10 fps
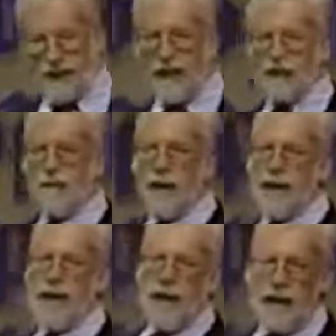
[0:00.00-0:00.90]
he's got you
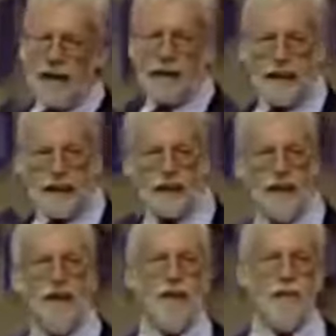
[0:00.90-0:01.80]
by the hand, and he
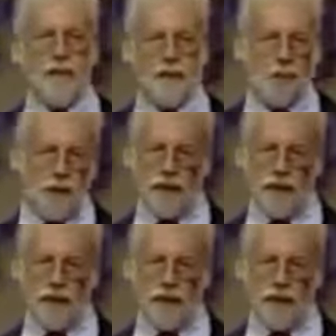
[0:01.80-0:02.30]
says, Mr.